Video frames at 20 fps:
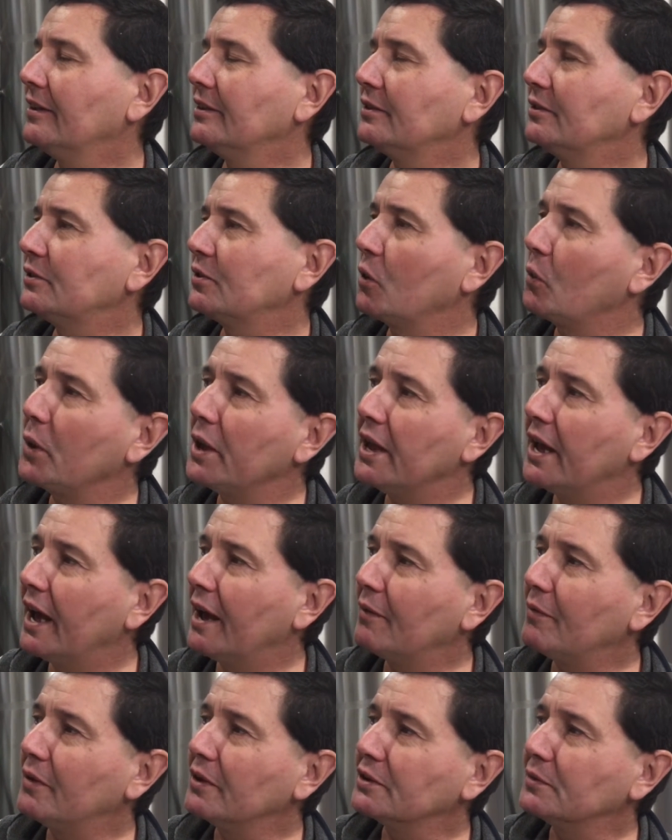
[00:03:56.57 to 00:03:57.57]
So we
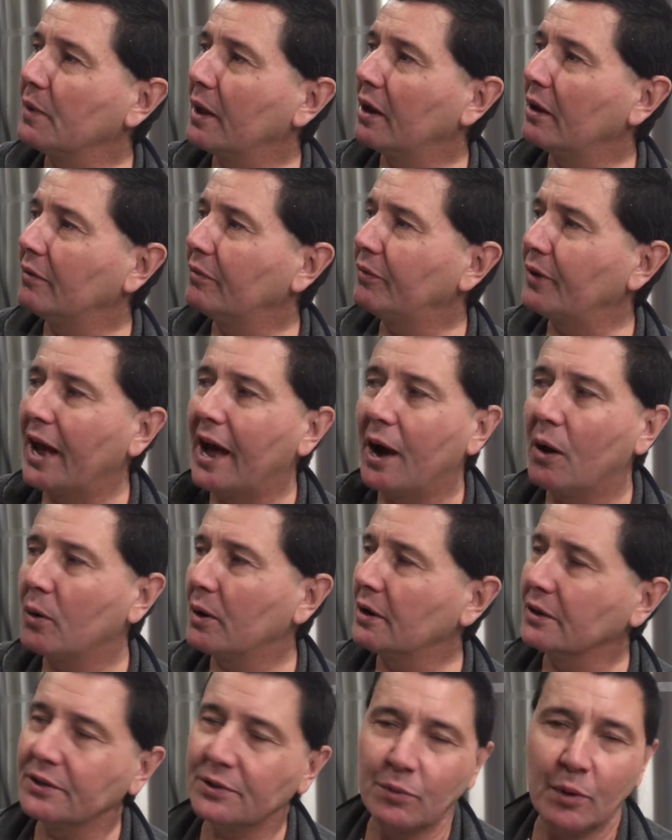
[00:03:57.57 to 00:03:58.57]
have the smell of
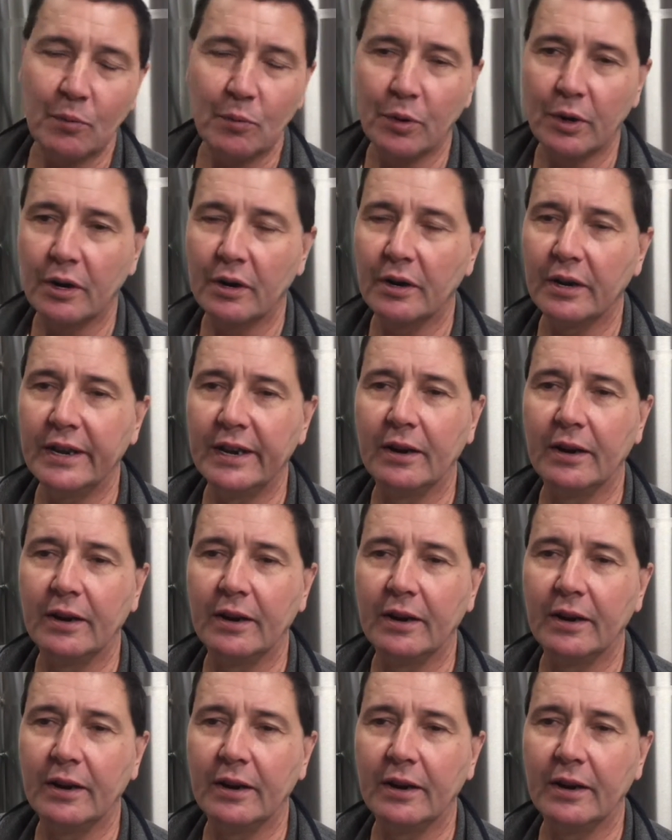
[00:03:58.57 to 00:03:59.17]
flowers when we're,